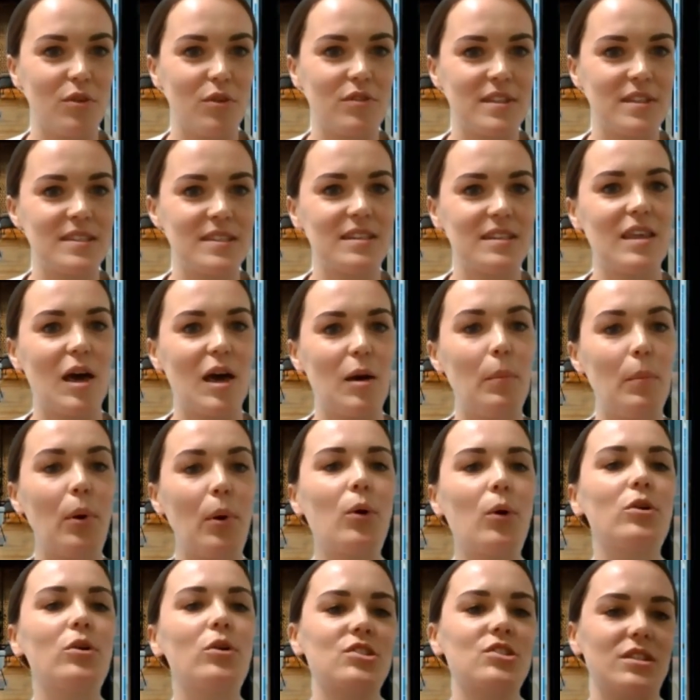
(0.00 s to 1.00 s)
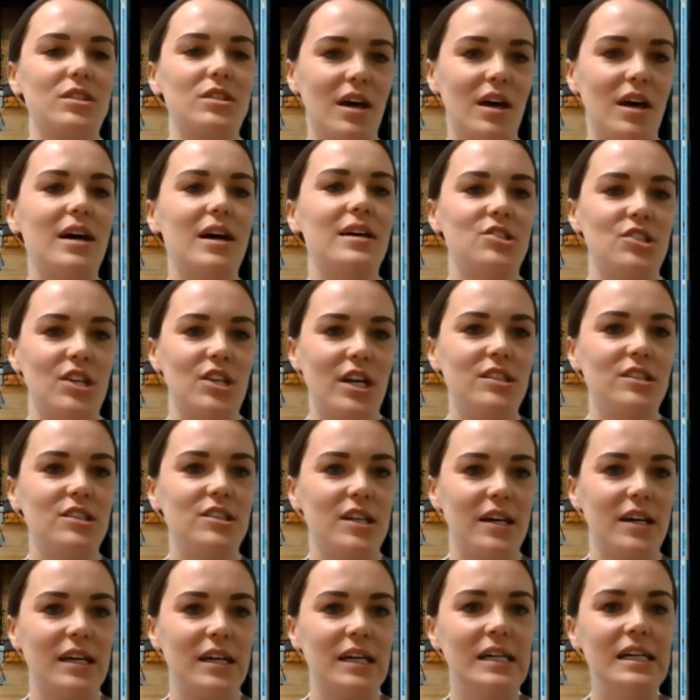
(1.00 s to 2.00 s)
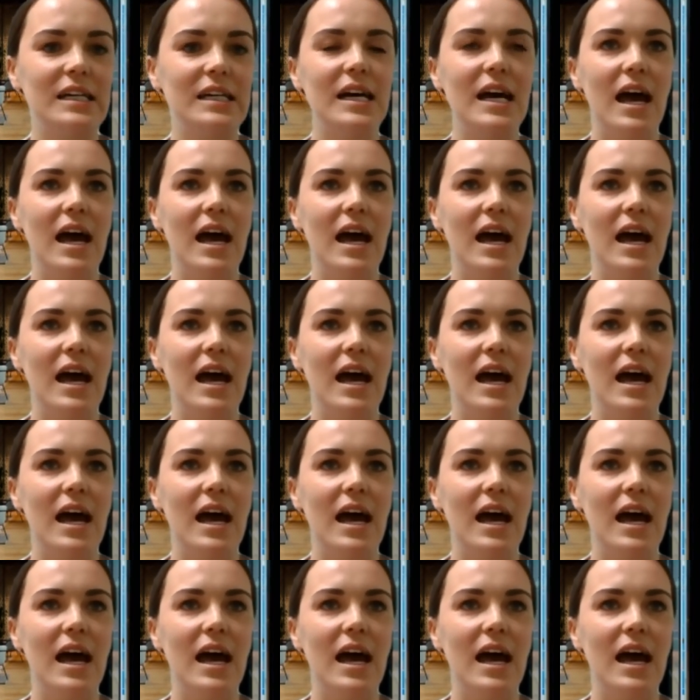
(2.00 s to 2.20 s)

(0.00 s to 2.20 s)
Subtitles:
Obviously, they're pushing that agenda,